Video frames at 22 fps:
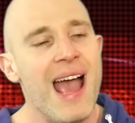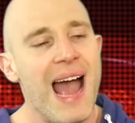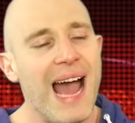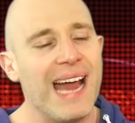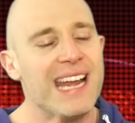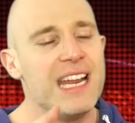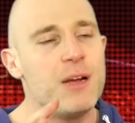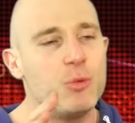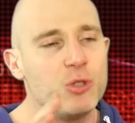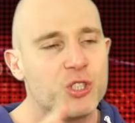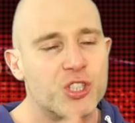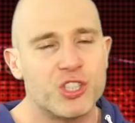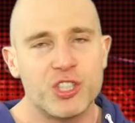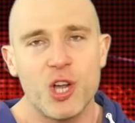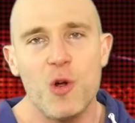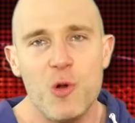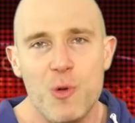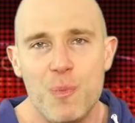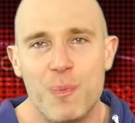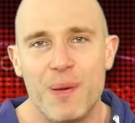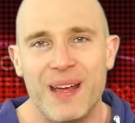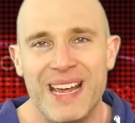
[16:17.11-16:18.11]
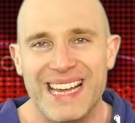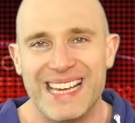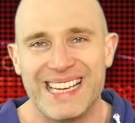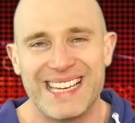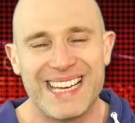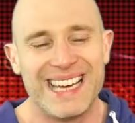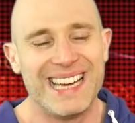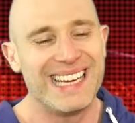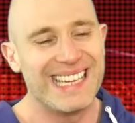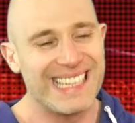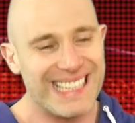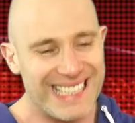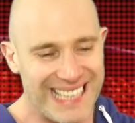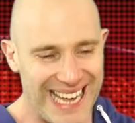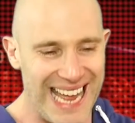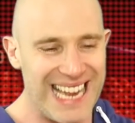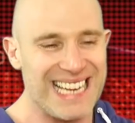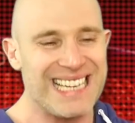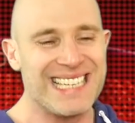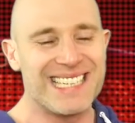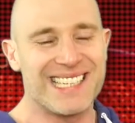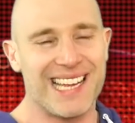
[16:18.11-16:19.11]
And it was so big,
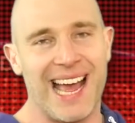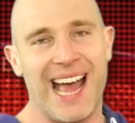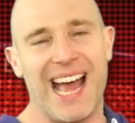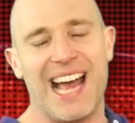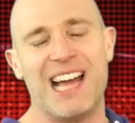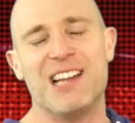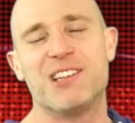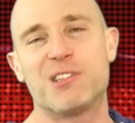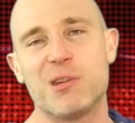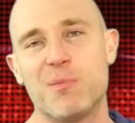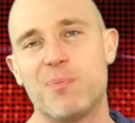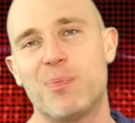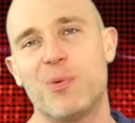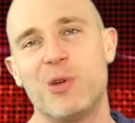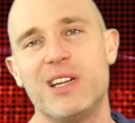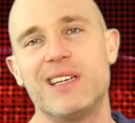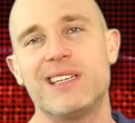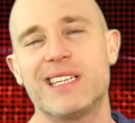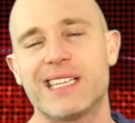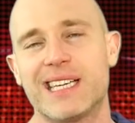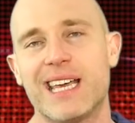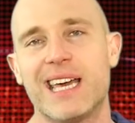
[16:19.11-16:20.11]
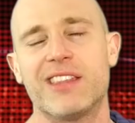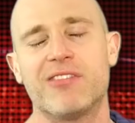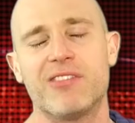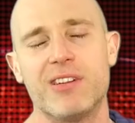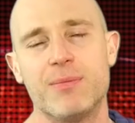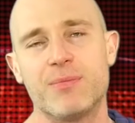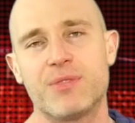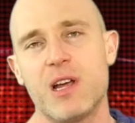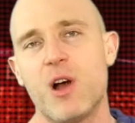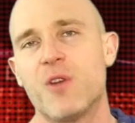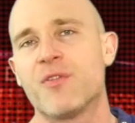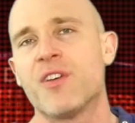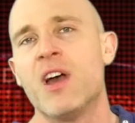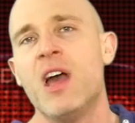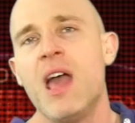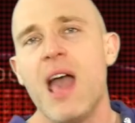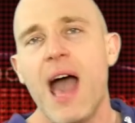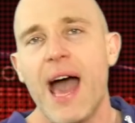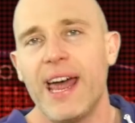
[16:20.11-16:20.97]
Kenta had to put it together himself.